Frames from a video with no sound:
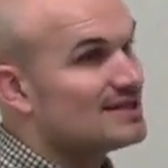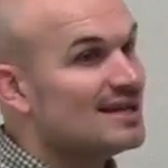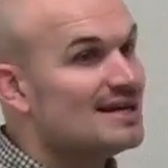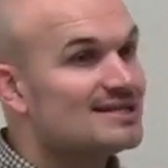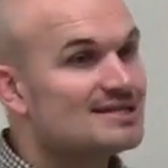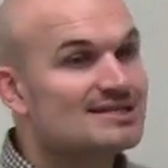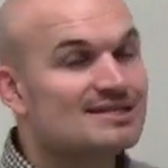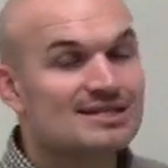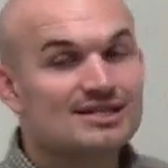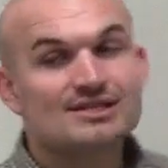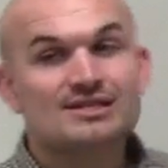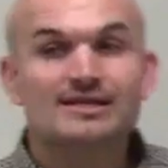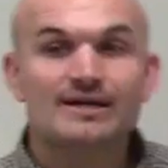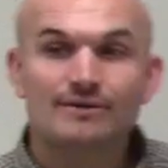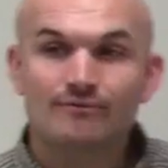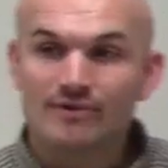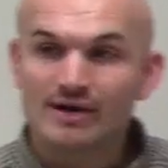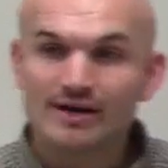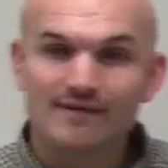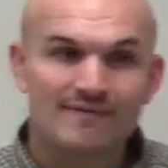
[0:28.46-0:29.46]
let's just
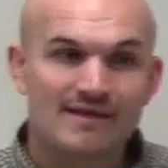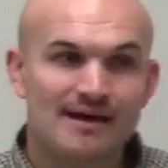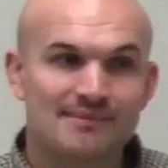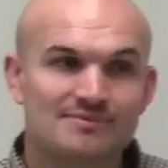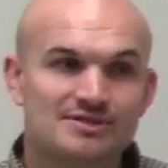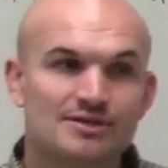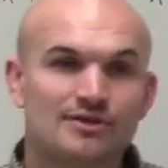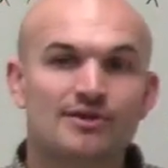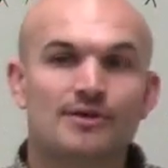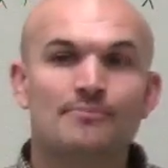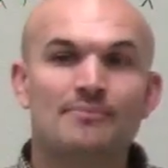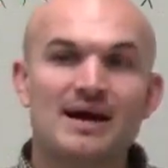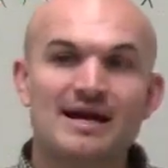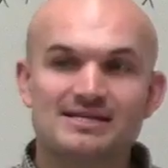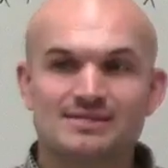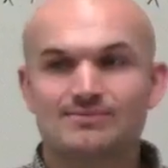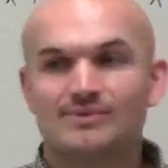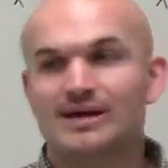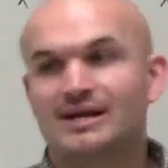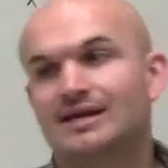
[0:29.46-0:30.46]
get rid of them. So the
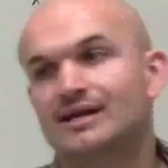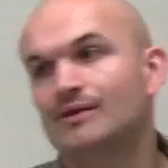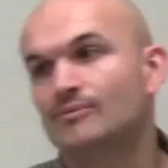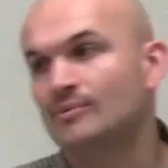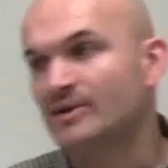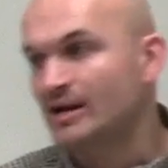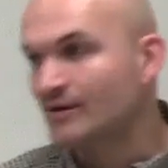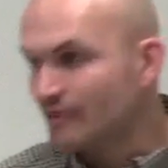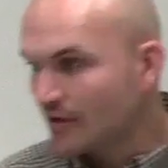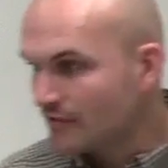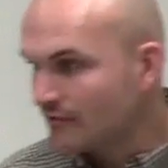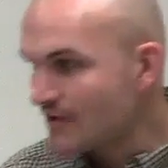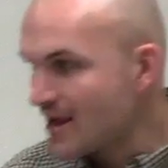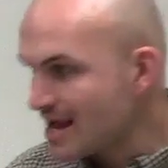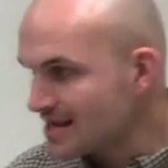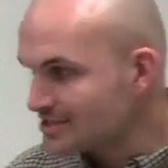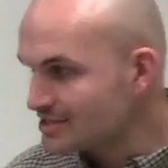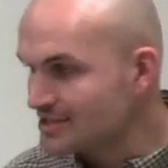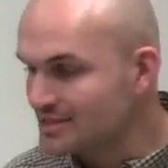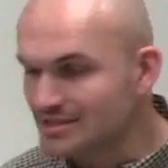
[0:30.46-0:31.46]
best way to get rid of our
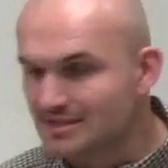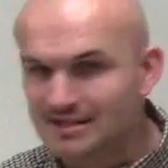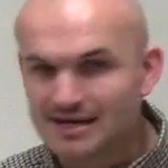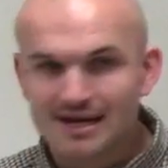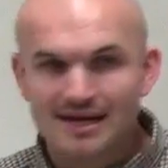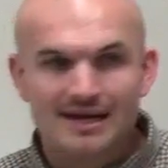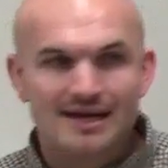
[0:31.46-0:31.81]
fractions